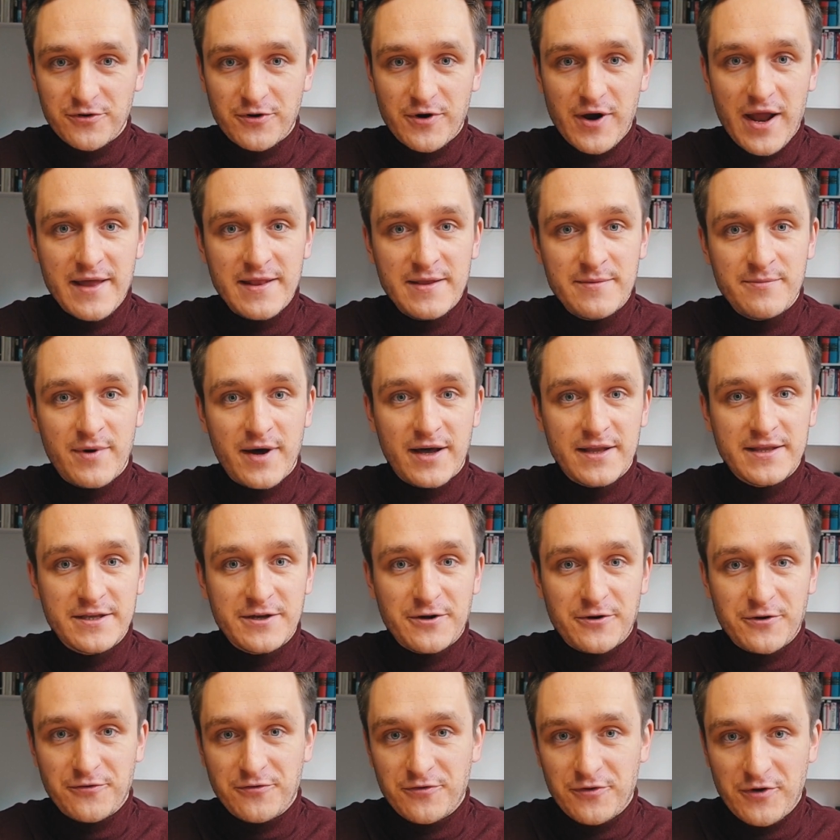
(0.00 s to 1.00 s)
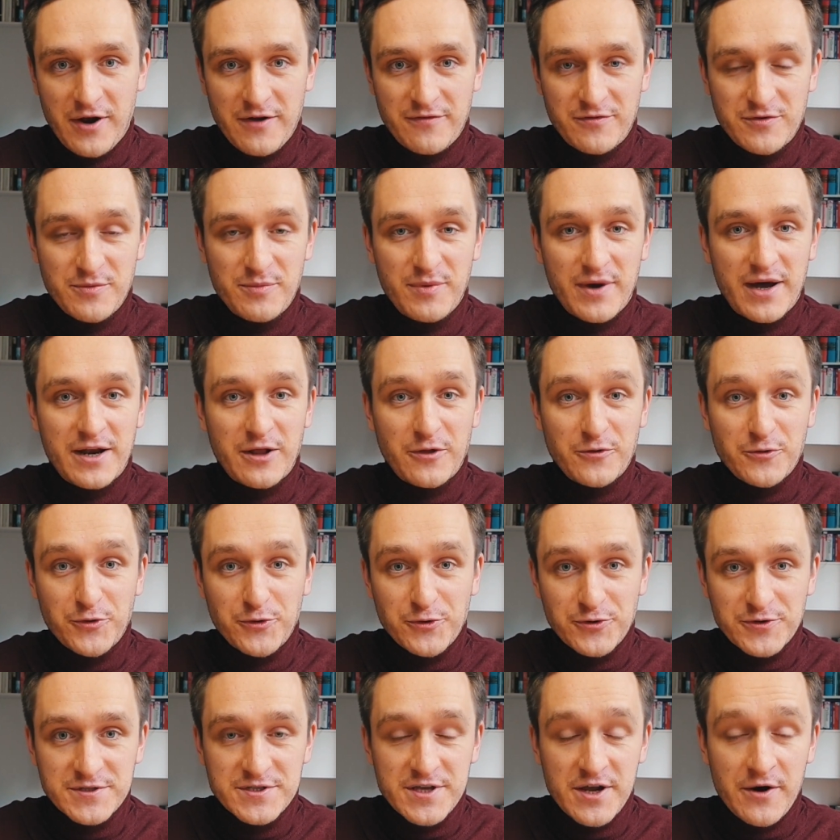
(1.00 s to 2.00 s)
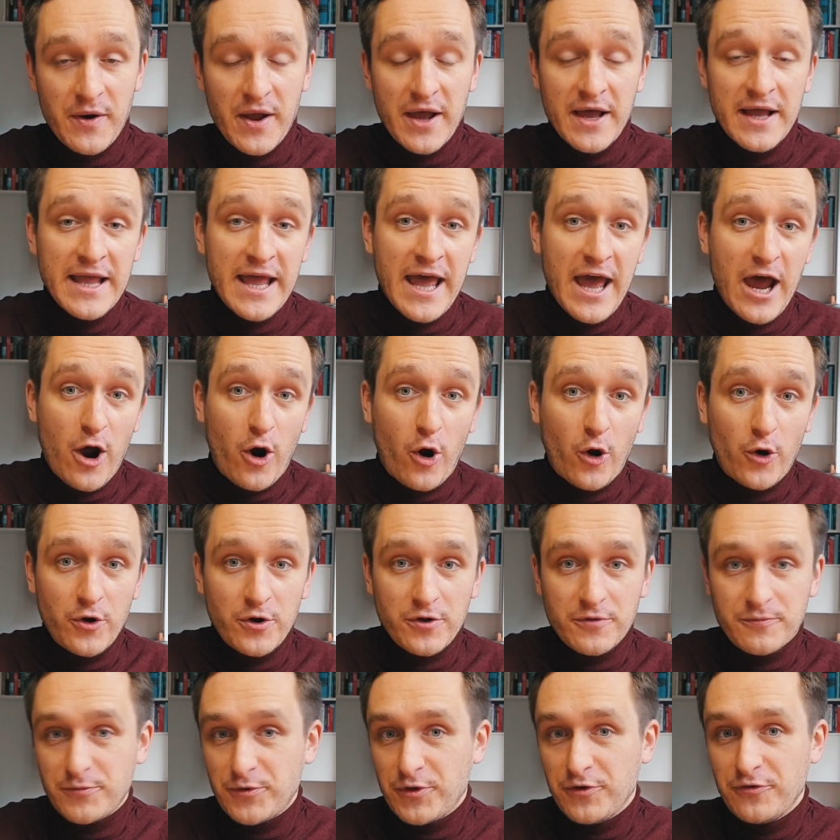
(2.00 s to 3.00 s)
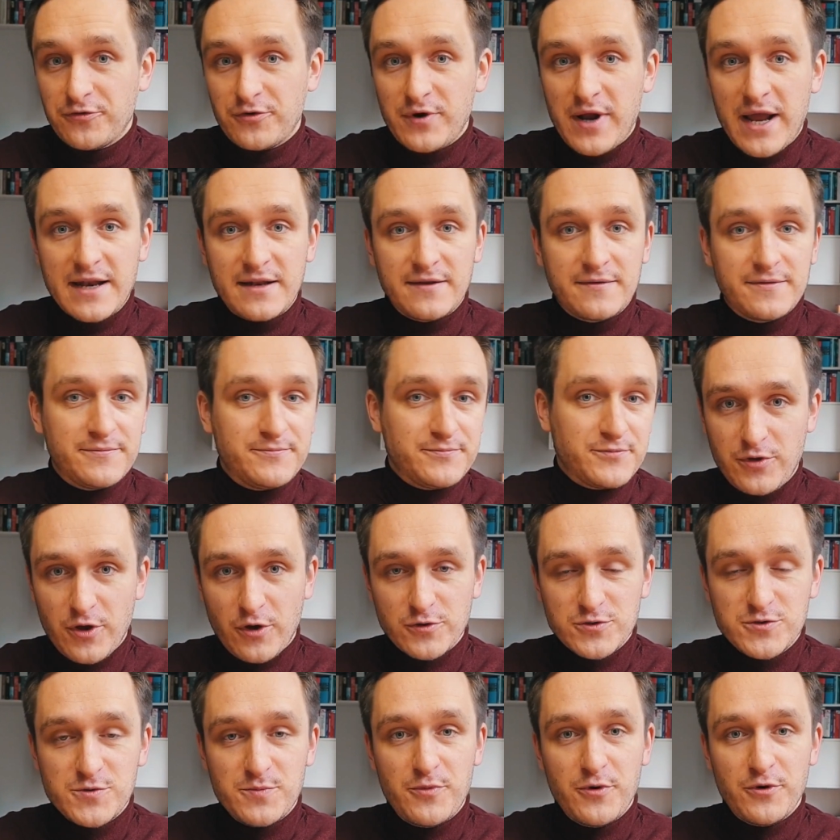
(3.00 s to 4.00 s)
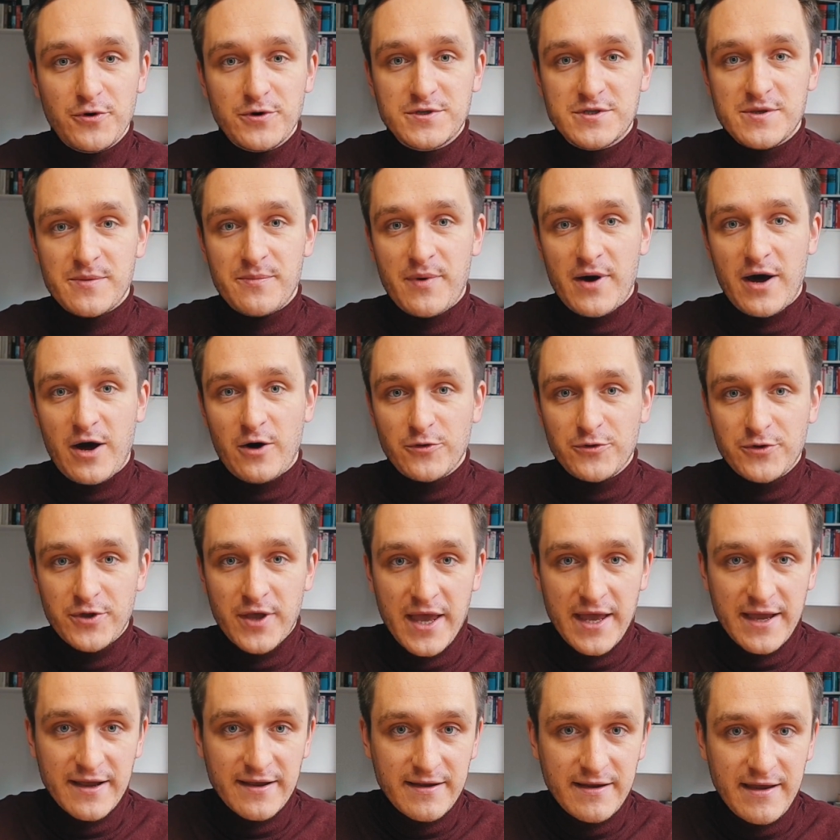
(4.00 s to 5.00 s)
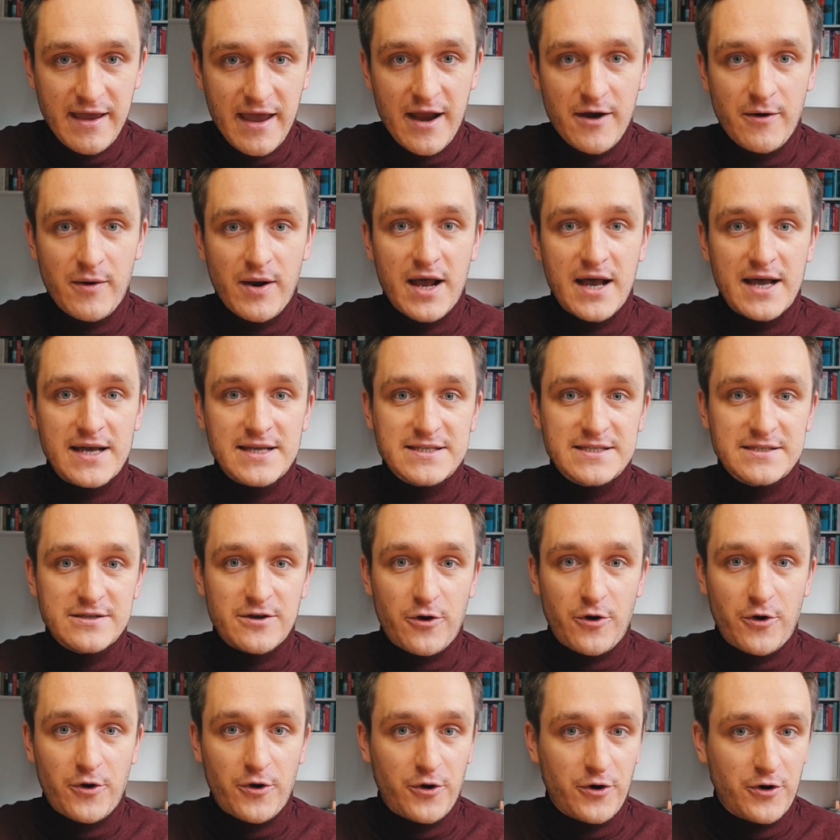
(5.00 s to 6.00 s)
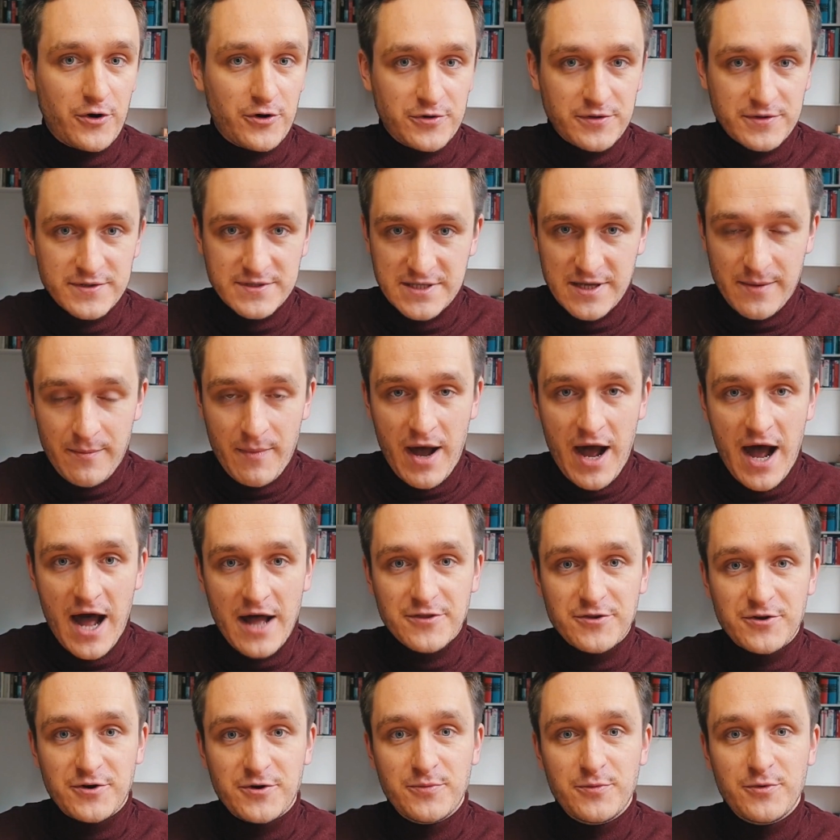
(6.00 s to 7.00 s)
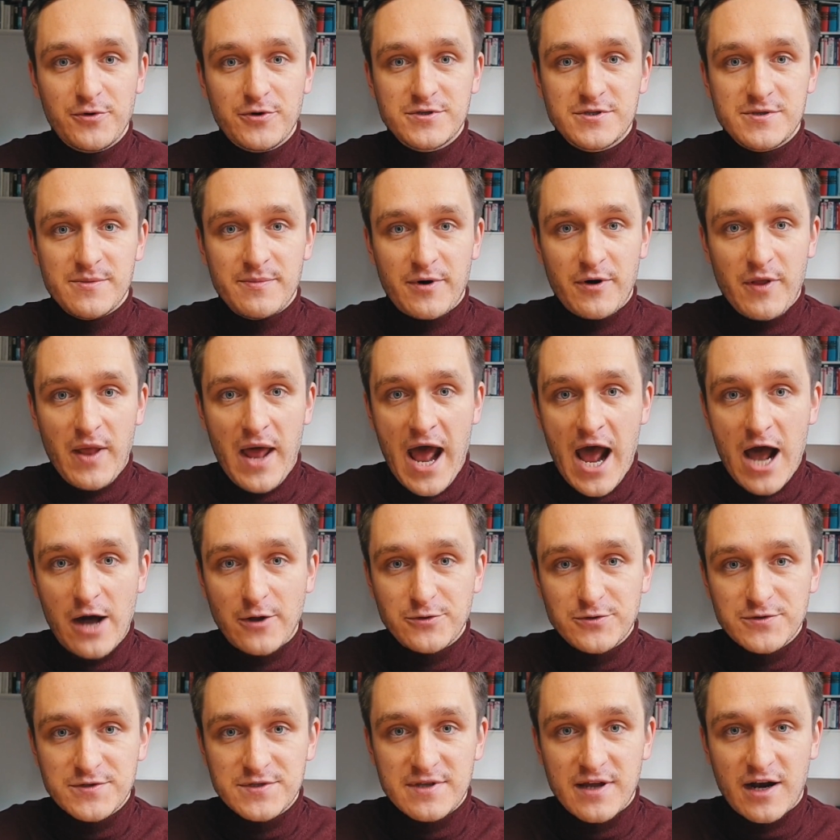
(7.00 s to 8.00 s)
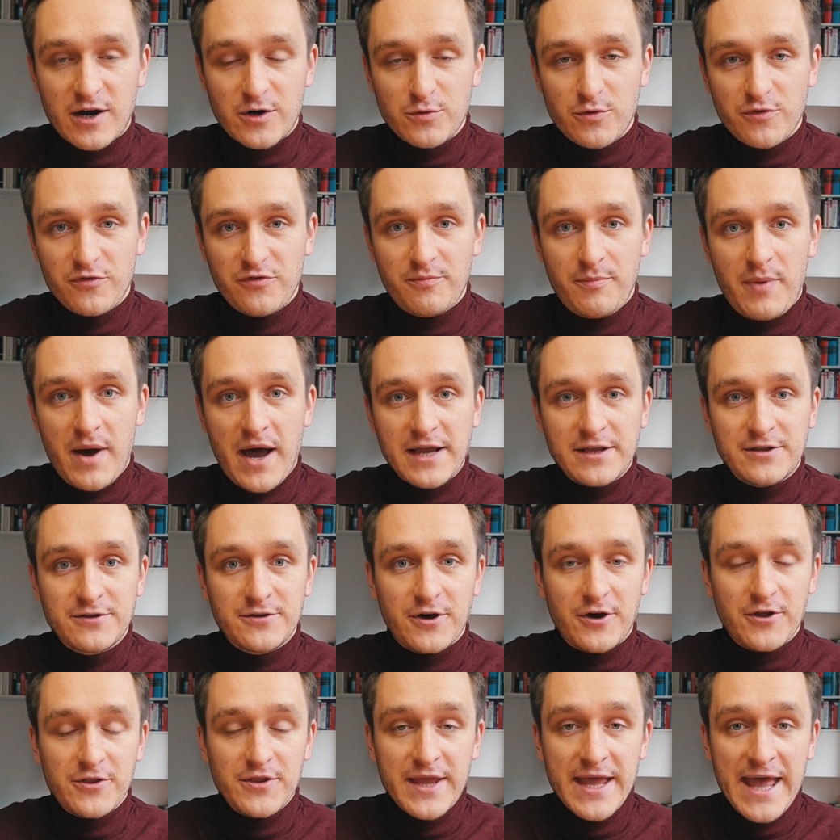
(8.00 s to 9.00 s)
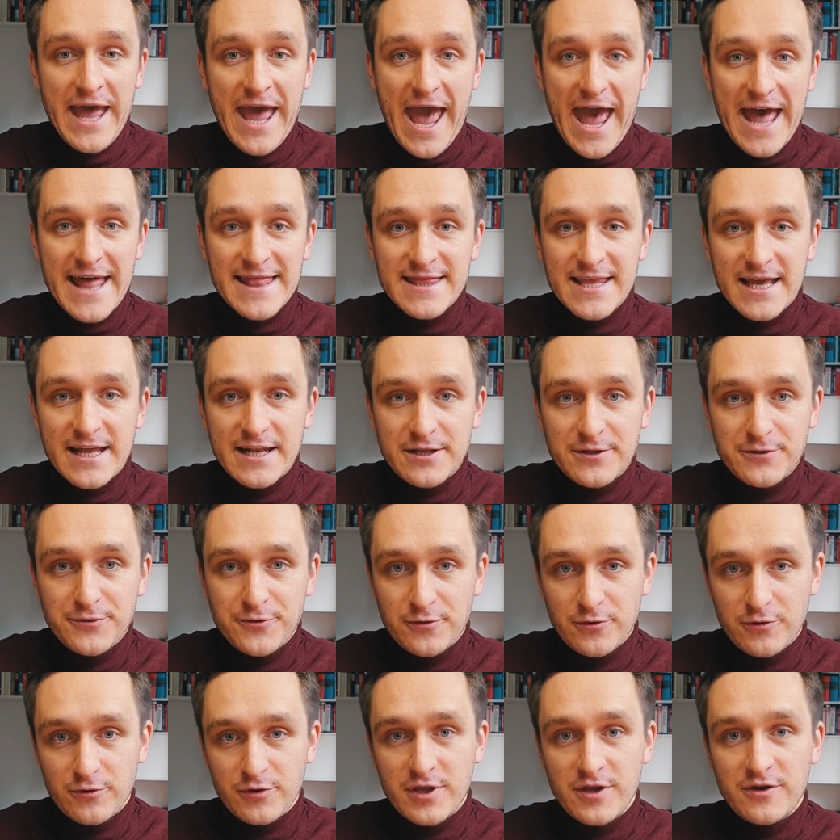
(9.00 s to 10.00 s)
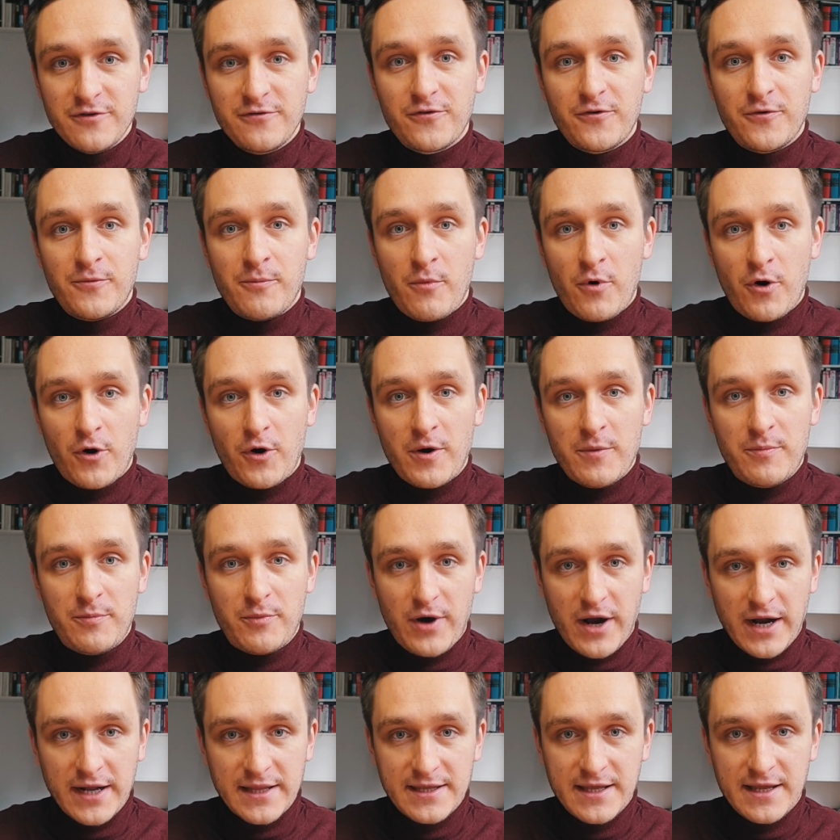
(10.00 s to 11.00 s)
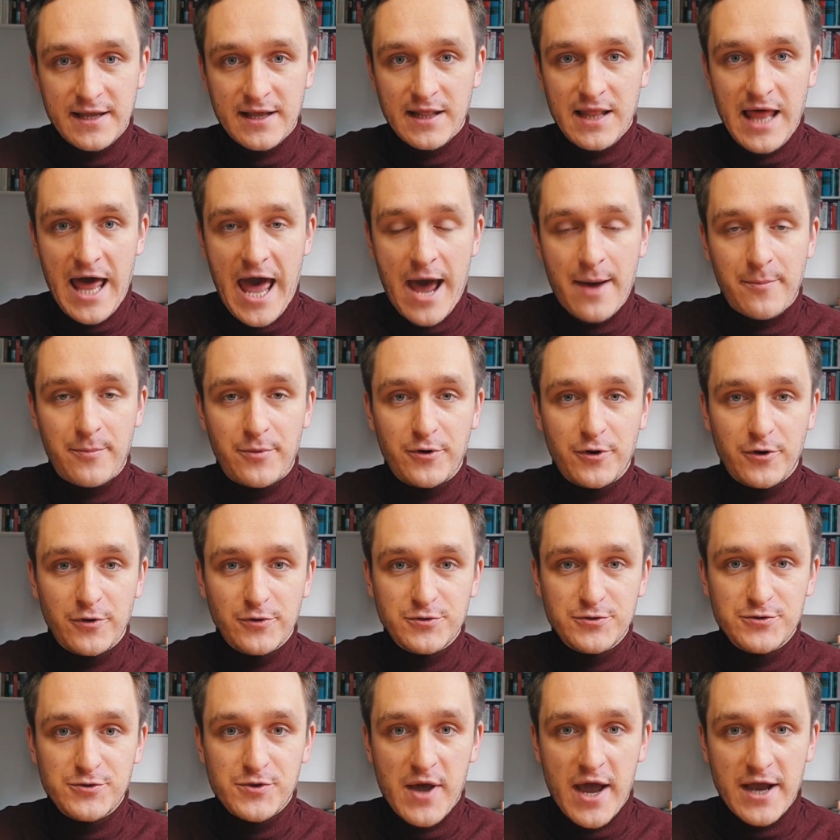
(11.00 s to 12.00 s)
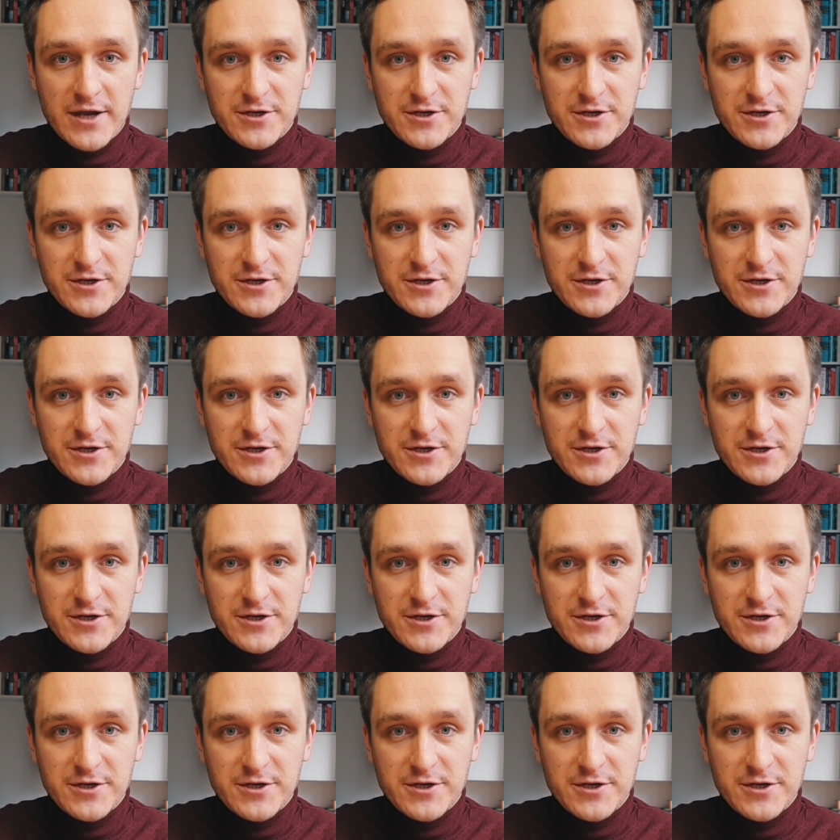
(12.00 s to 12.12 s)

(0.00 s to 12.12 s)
for anybody or for everybody on Coursera, or you've read those books about Keras or some other books about how to start with Python and then you're looking for more practical approach to